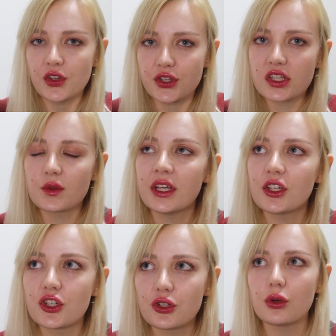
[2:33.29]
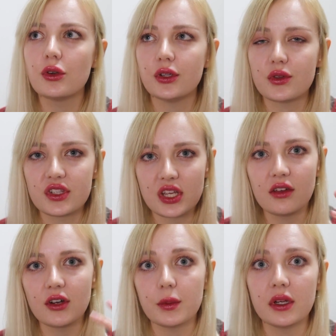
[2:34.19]
just make sure you
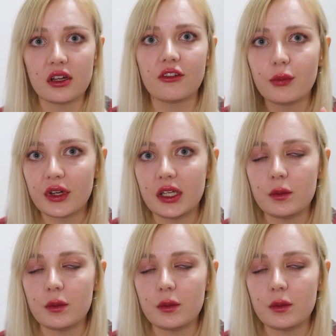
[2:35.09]
save up enough money,